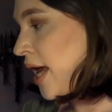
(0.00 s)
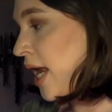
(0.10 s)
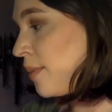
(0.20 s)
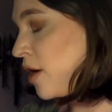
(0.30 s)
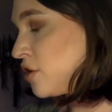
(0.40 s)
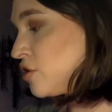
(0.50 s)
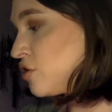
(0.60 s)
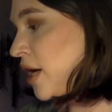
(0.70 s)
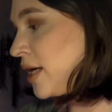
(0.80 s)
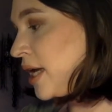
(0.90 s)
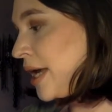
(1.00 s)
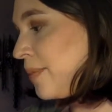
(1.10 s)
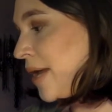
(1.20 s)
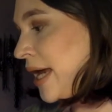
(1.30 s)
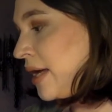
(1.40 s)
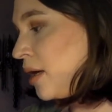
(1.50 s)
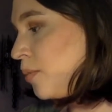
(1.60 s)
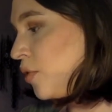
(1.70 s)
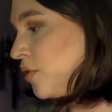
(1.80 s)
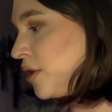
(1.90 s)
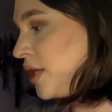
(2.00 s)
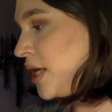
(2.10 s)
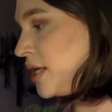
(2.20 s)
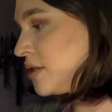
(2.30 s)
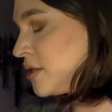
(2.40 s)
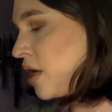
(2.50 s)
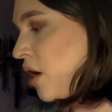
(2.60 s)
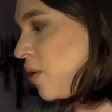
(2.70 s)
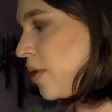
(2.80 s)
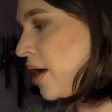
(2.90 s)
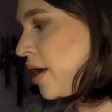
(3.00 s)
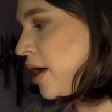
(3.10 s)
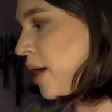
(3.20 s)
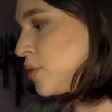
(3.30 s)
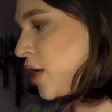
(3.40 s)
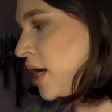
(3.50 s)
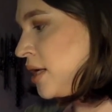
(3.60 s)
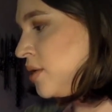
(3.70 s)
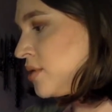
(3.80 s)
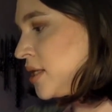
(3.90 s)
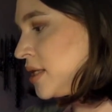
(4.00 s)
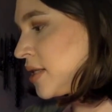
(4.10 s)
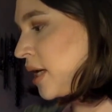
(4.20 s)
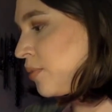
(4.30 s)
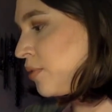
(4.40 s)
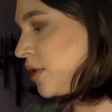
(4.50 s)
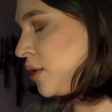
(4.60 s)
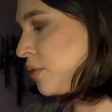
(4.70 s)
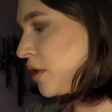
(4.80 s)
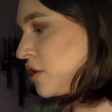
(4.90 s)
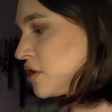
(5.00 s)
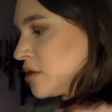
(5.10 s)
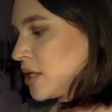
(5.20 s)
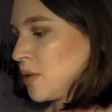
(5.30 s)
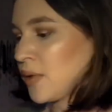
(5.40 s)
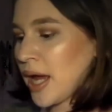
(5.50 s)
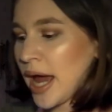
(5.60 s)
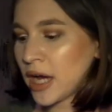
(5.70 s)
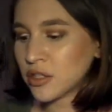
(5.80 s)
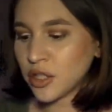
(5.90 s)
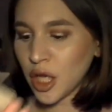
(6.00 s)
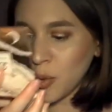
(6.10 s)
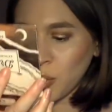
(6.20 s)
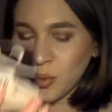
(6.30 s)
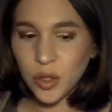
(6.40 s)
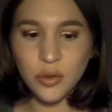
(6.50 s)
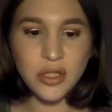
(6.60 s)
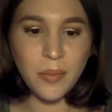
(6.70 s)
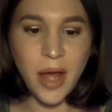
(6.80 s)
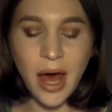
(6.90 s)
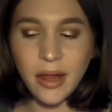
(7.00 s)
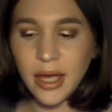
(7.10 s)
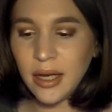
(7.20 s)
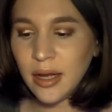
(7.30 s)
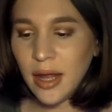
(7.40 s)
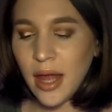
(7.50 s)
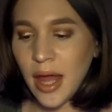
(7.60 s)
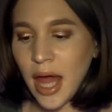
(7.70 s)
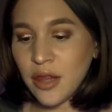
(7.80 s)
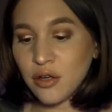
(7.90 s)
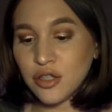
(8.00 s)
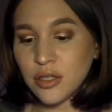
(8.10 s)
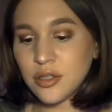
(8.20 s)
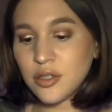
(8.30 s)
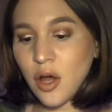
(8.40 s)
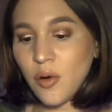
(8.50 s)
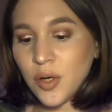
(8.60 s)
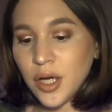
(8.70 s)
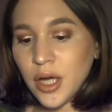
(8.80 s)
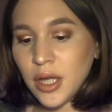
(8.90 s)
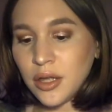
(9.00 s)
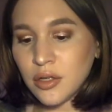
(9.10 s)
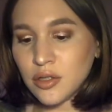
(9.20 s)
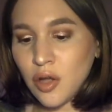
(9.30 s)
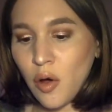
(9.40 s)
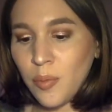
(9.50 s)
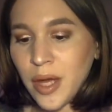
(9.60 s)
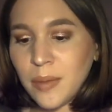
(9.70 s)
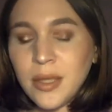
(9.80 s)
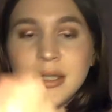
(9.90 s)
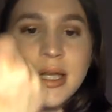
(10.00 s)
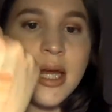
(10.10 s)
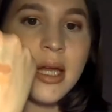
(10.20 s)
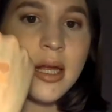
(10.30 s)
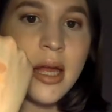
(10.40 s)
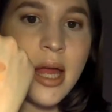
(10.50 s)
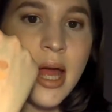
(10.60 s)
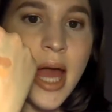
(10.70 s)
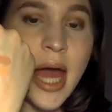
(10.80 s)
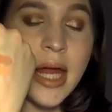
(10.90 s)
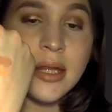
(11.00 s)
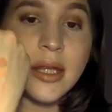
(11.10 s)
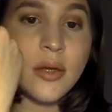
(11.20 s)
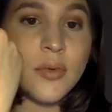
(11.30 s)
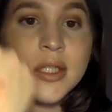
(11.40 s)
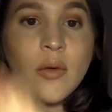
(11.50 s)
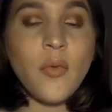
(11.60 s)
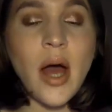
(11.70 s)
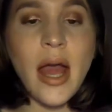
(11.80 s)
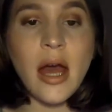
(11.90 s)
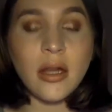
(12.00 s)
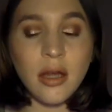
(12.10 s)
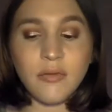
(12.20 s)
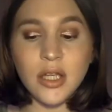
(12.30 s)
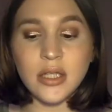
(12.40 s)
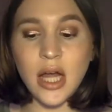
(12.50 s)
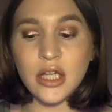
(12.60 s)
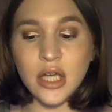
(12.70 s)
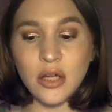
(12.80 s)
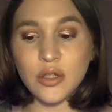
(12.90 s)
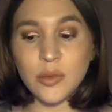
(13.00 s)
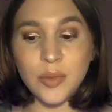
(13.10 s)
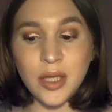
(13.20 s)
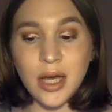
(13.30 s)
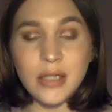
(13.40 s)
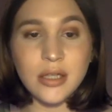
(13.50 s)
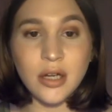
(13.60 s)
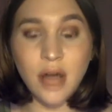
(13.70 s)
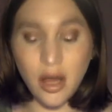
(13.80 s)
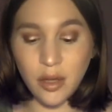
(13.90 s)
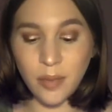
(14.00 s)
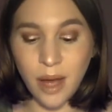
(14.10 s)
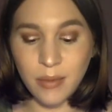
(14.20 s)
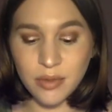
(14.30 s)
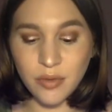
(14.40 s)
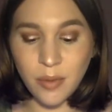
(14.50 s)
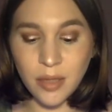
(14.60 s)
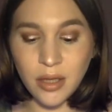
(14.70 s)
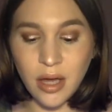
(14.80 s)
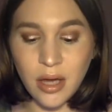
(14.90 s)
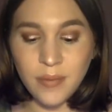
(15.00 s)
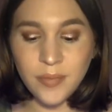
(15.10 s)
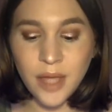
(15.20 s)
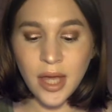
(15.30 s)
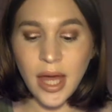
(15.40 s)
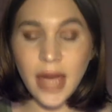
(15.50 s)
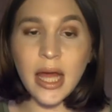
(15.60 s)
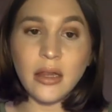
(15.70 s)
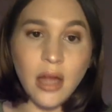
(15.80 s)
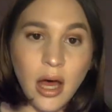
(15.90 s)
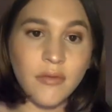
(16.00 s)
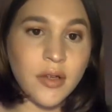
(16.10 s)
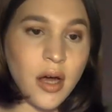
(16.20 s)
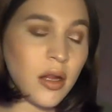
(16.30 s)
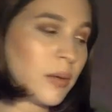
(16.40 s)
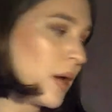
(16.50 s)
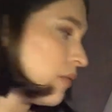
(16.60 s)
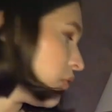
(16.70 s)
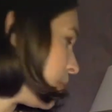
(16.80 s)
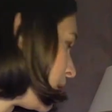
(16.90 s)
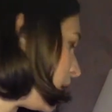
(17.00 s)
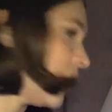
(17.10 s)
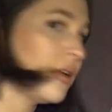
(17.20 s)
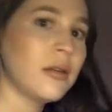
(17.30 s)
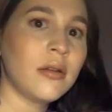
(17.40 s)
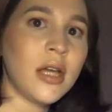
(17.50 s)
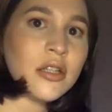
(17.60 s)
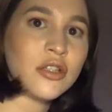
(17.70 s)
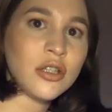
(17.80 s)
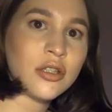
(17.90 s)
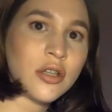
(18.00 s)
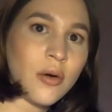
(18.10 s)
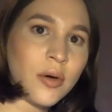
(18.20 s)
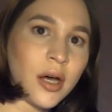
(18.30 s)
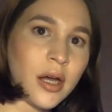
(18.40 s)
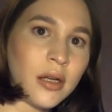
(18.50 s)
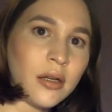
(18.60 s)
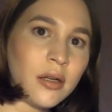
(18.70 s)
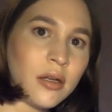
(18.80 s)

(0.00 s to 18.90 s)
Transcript: and I'm also trying to hit pan on both of these, so I'm trying to use these like pretty religiously when I actually use the palette, and they're just so good. They're so pigmented. And I think the reason why I love these eyeshadows is because they're ColourPop's formula, and I love the ColourPop formula. It's just so good.